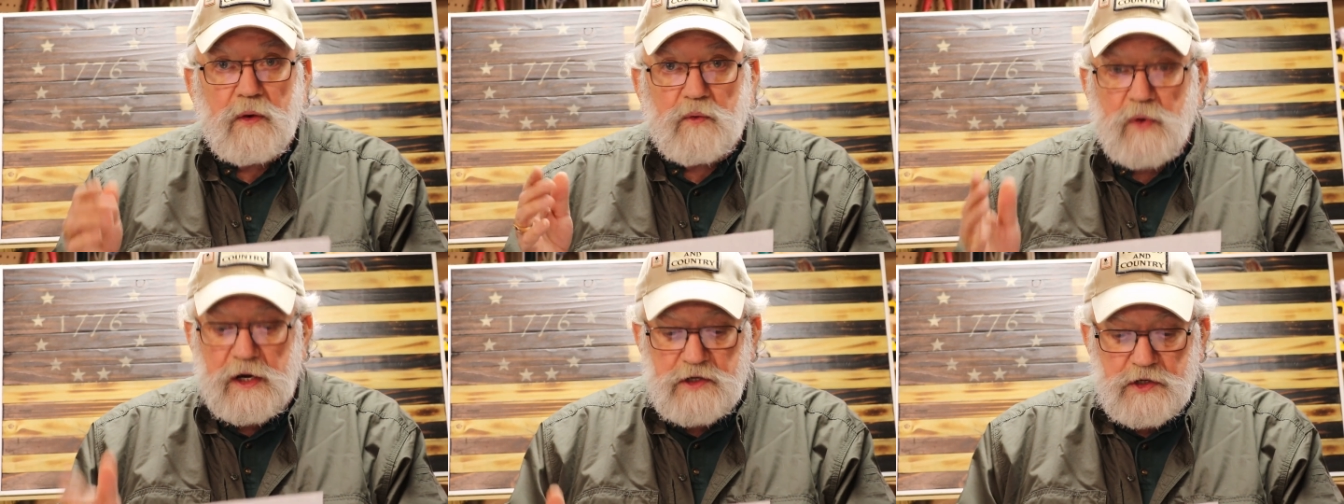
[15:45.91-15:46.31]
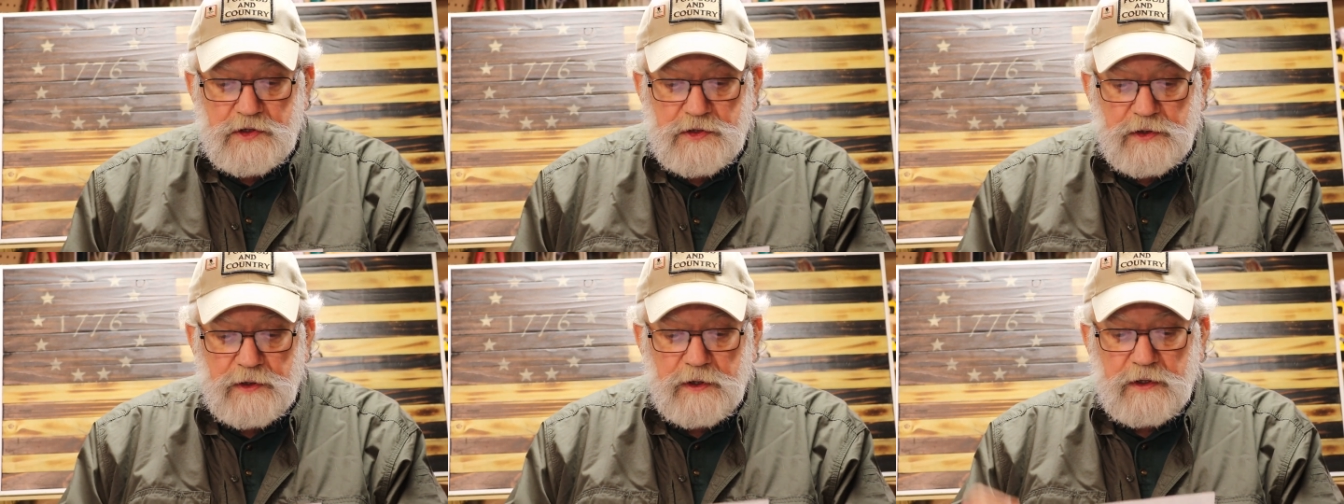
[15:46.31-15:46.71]

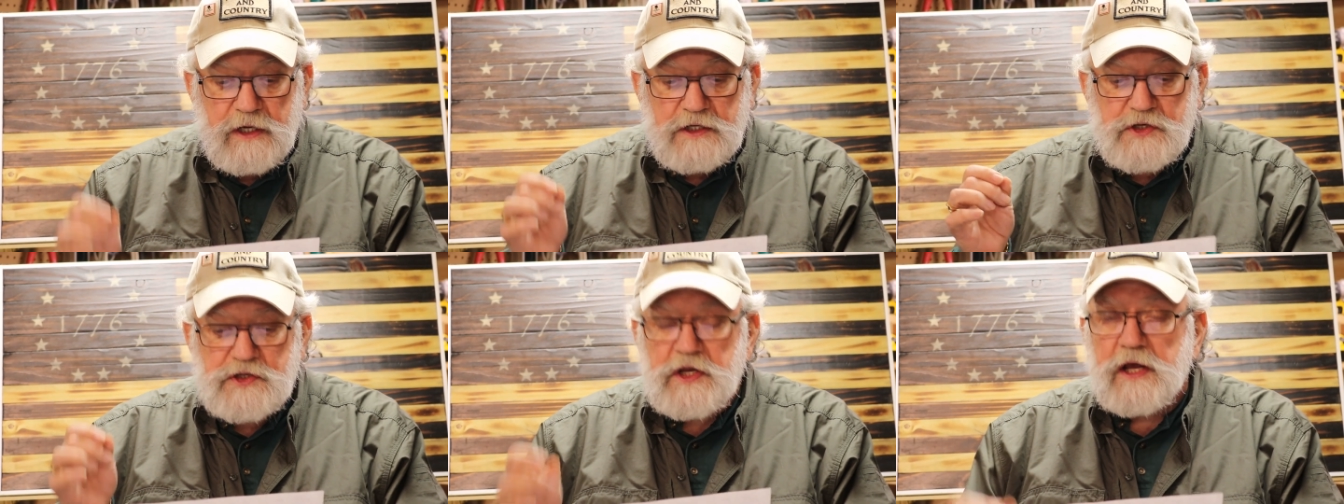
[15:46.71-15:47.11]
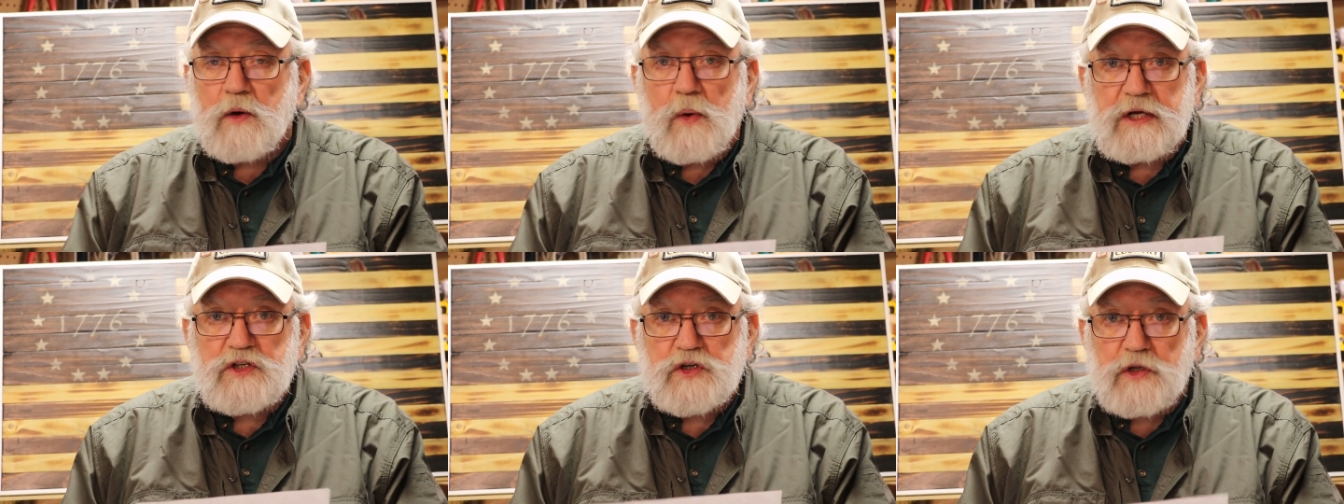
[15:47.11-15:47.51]
Registered,
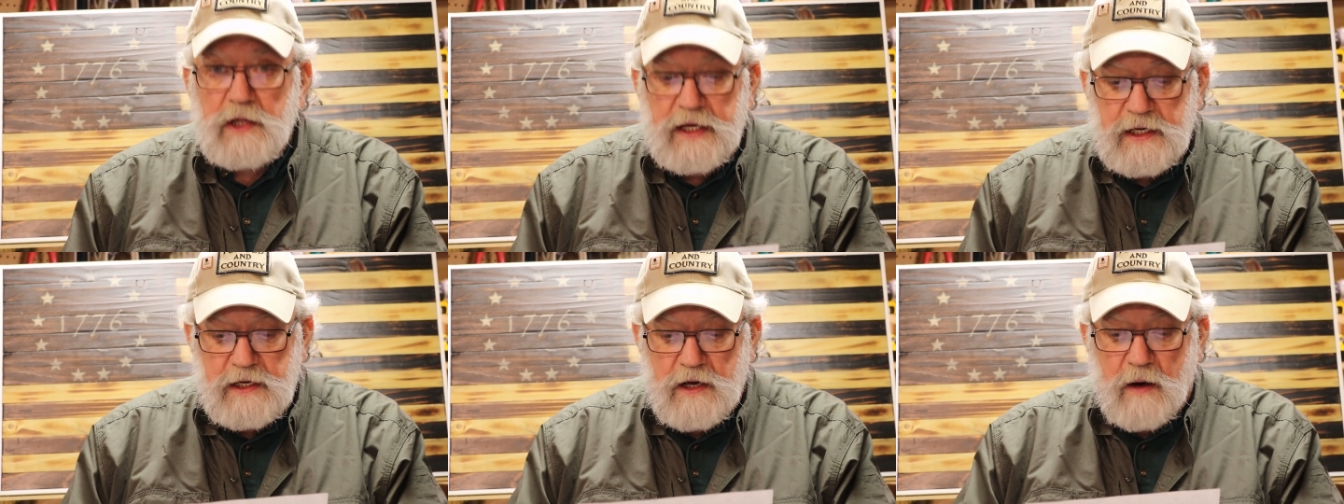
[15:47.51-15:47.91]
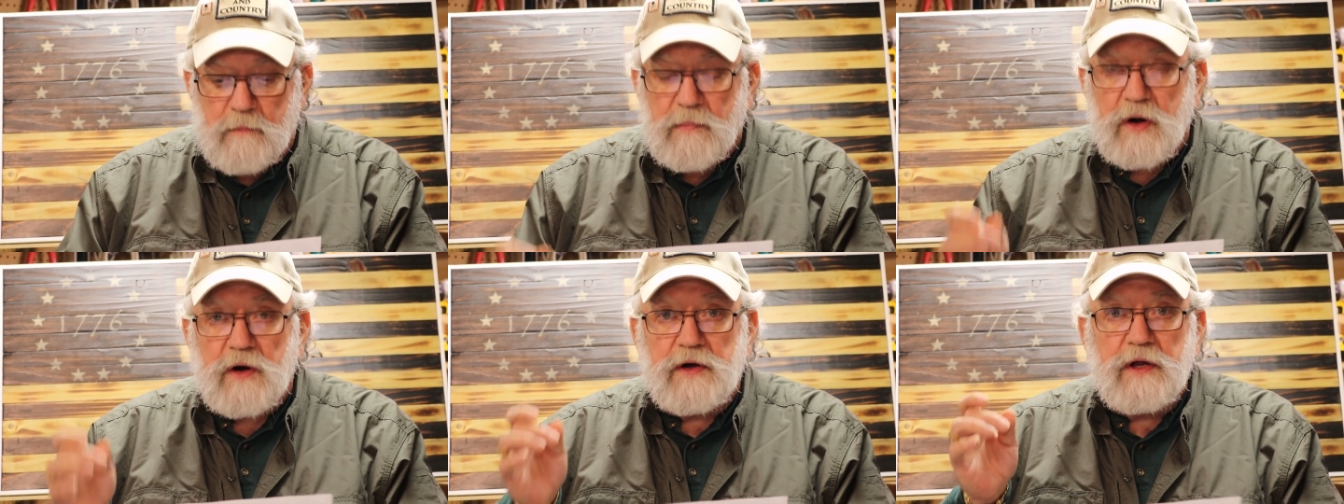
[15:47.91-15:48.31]
sequentially
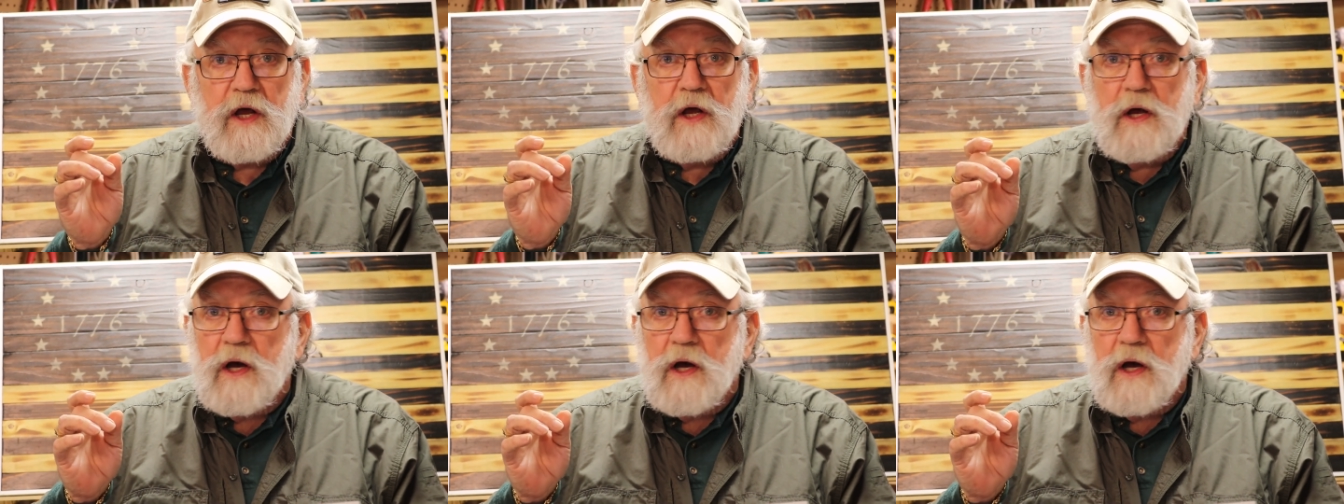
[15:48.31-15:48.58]
numbered,